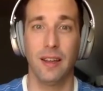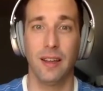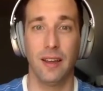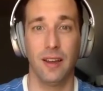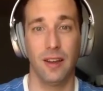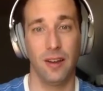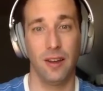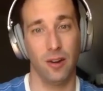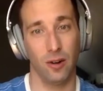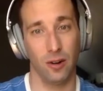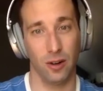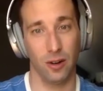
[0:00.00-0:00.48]

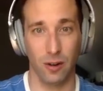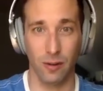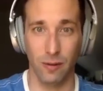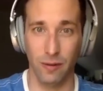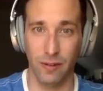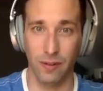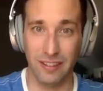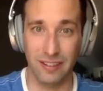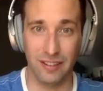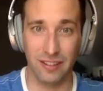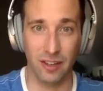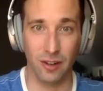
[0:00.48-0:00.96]
or
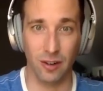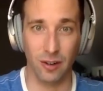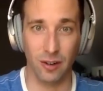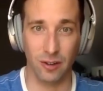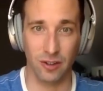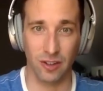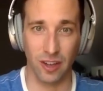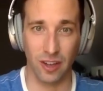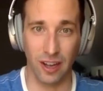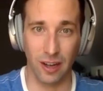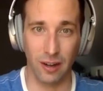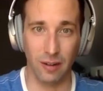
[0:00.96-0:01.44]
convincing
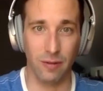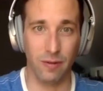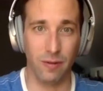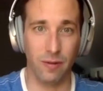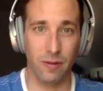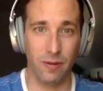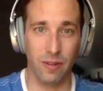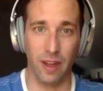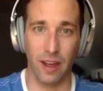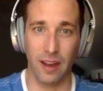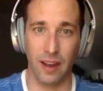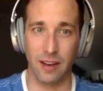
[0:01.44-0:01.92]
yourself,
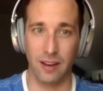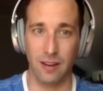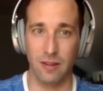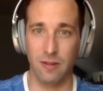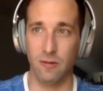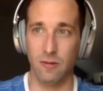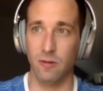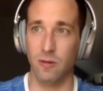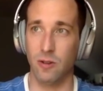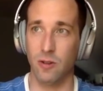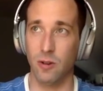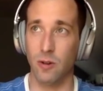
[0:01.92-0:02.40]
that
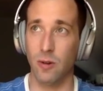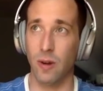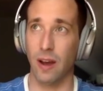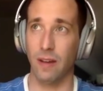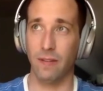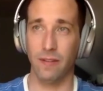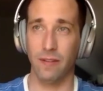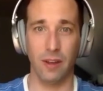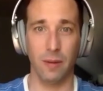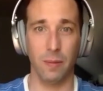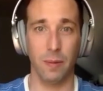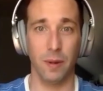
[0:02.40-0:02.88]
you do
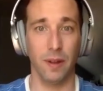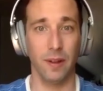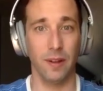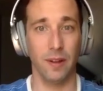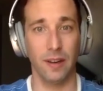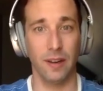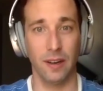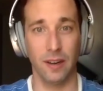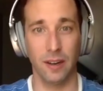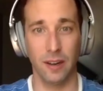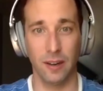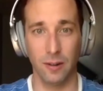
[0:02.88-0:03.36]
have the
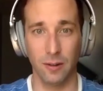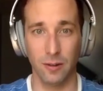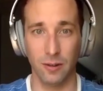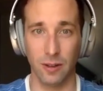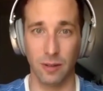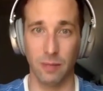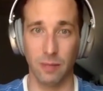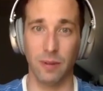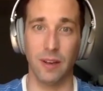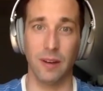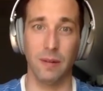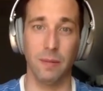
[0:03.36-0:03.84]
ability to do
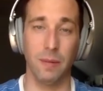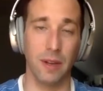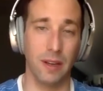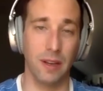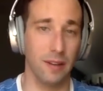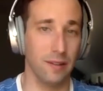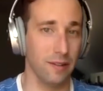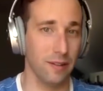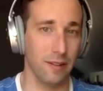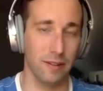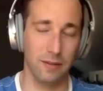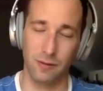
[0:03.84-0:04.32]
something,
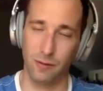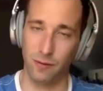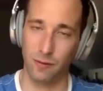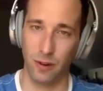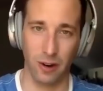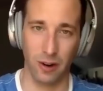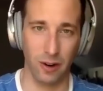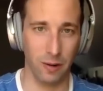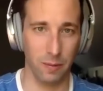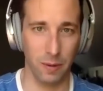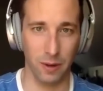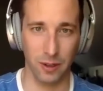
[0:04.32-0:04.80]
because it's
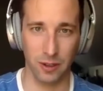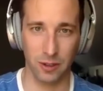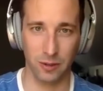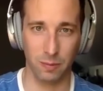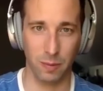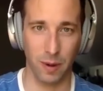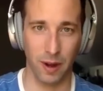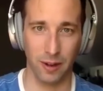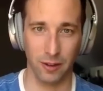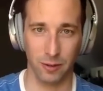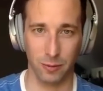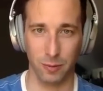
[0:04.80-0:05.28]
very much
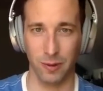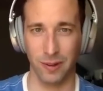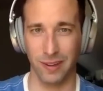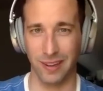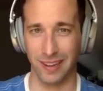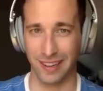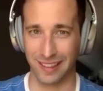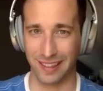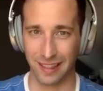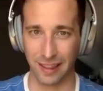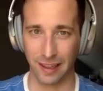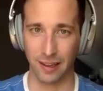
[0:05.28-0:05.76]
possible.
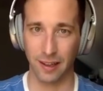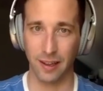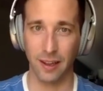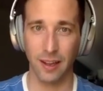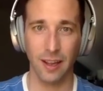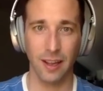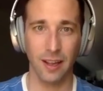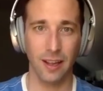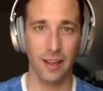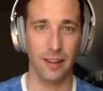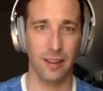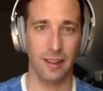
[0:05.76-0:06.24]
Like the
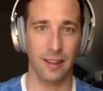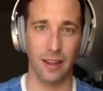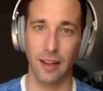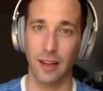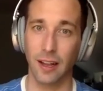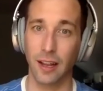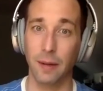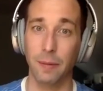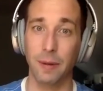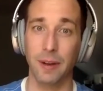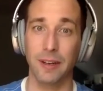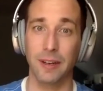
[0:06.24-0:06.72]

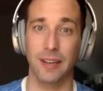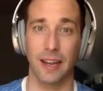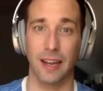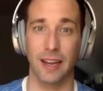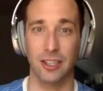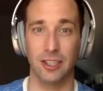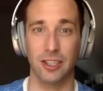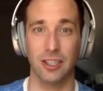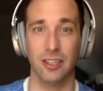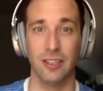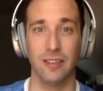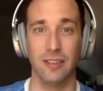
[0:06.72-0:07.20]

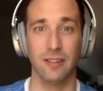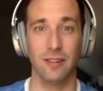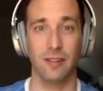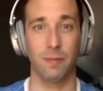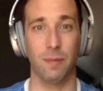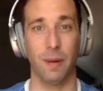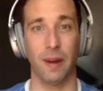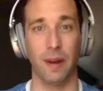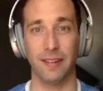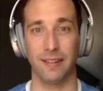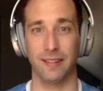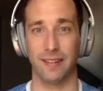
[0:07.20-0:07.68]
limitations
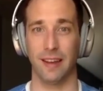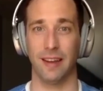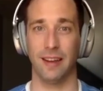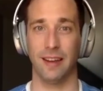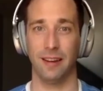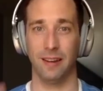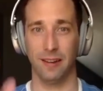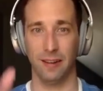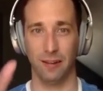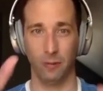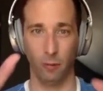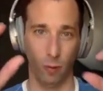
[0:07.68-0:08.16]
based
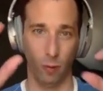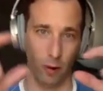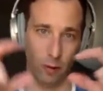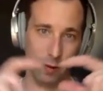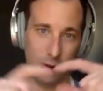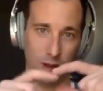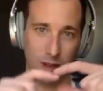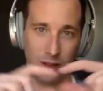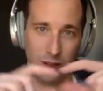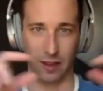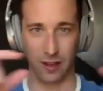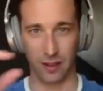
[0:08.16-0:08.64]
on what
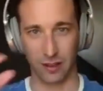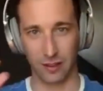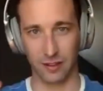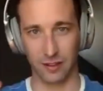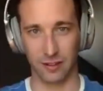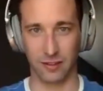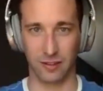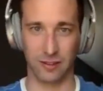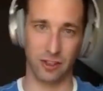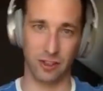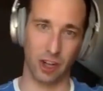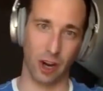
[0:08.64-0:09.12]
we can
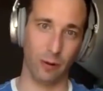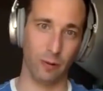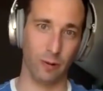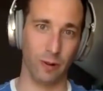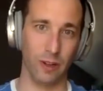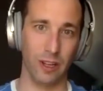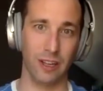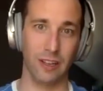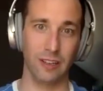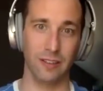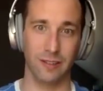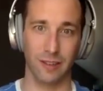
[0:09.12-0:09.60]

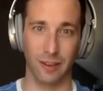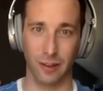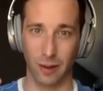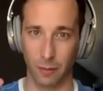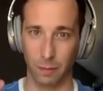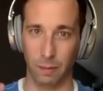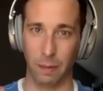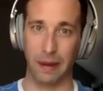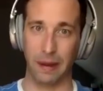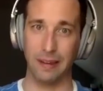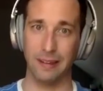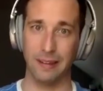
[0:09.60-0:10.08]
generally
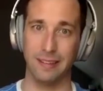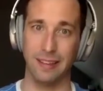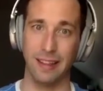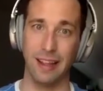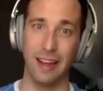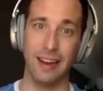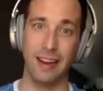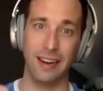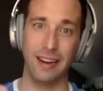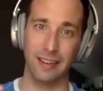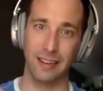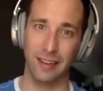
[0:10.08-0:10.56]
consider
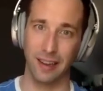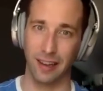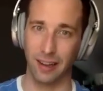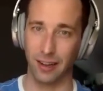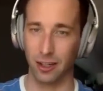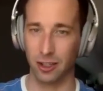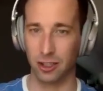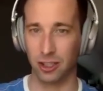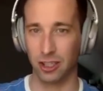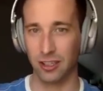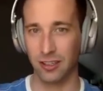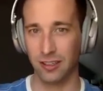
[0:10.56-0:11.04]
baseline
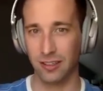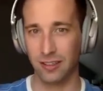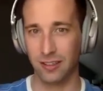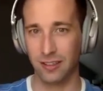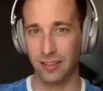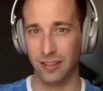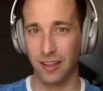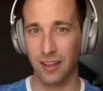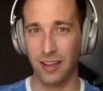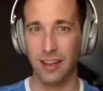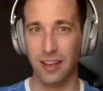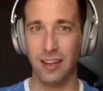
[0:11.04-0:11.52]

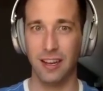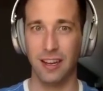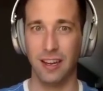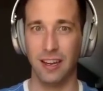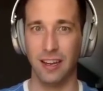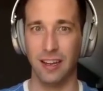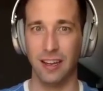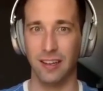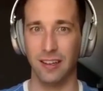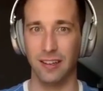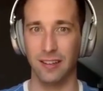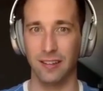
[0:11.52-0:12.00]
intelligence
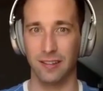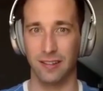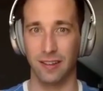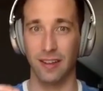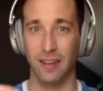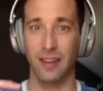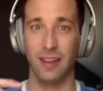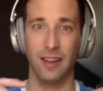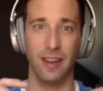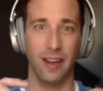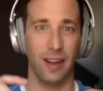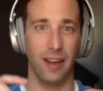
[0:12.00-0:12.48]
is
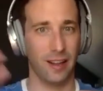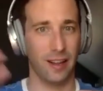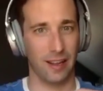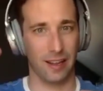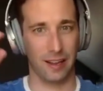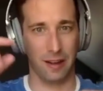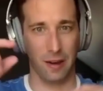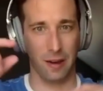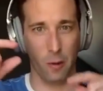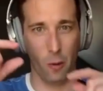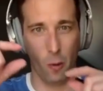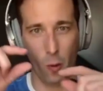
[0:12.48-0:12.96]

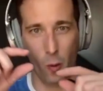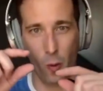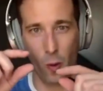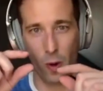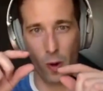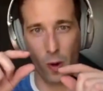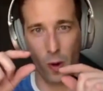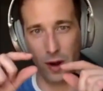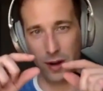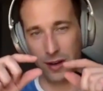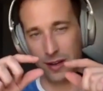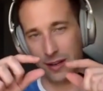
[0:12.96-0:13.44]
like
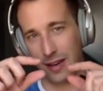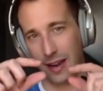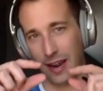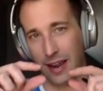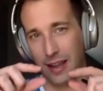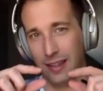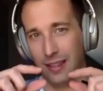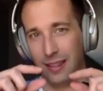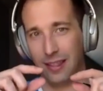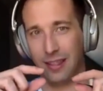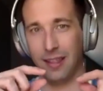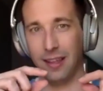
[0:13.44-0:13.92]

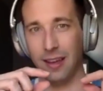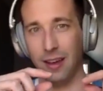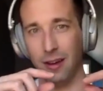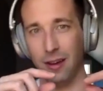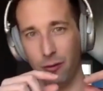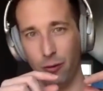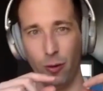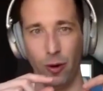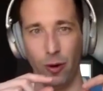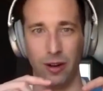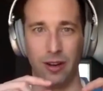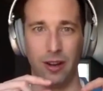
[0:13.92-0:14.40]
1/10 of
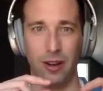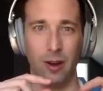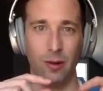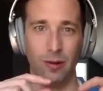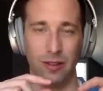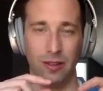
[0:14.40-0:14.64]
what goes